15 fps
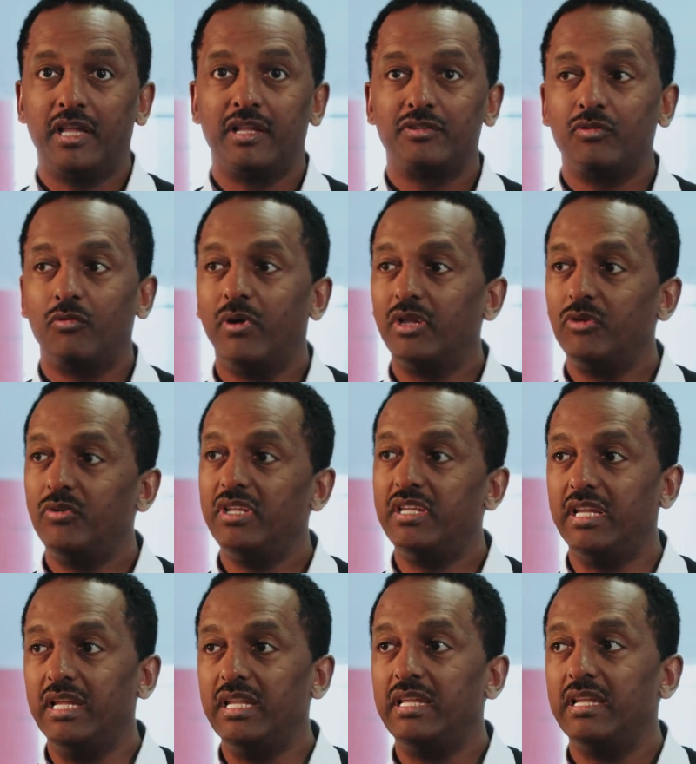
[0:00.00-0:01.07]
So what we
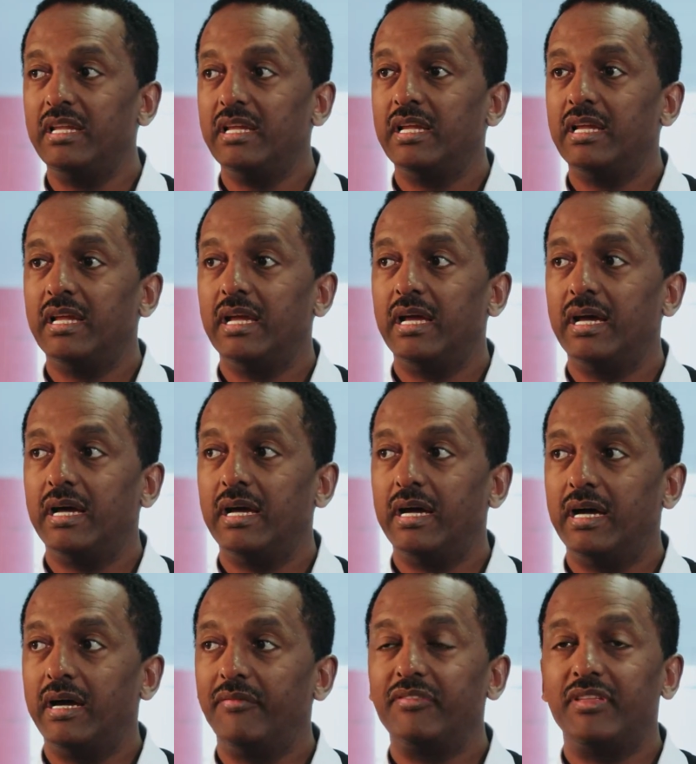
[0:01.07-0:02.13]
did
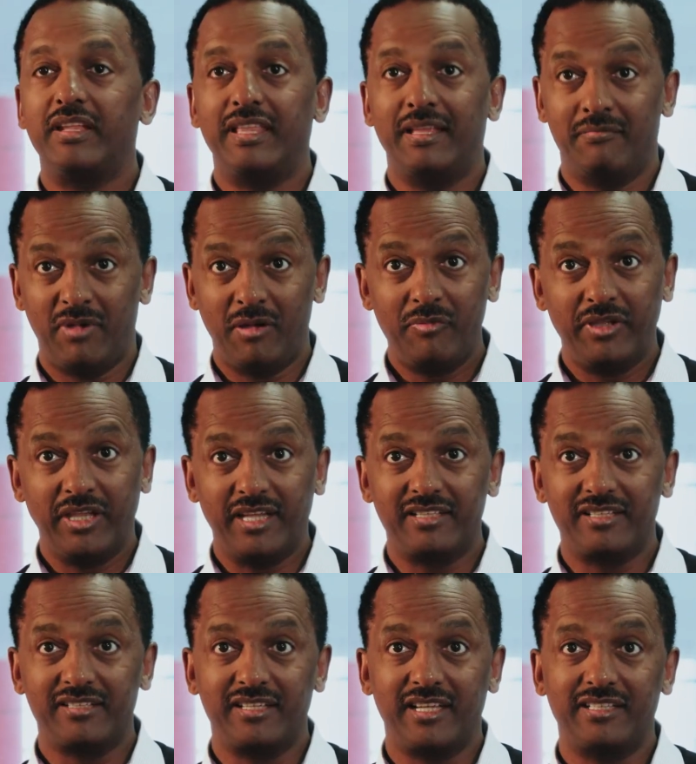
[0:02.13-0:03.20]
after the mapping
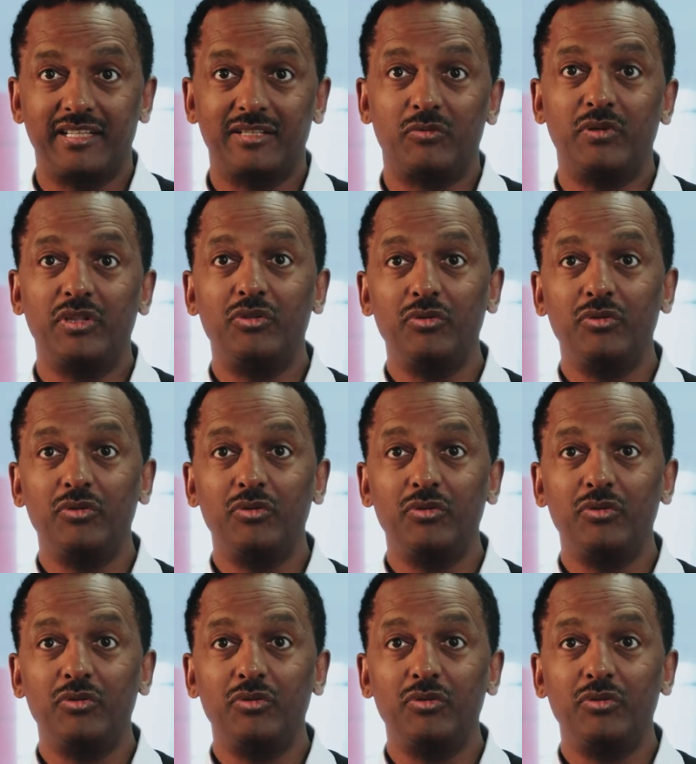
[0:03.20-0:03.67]
exercises, we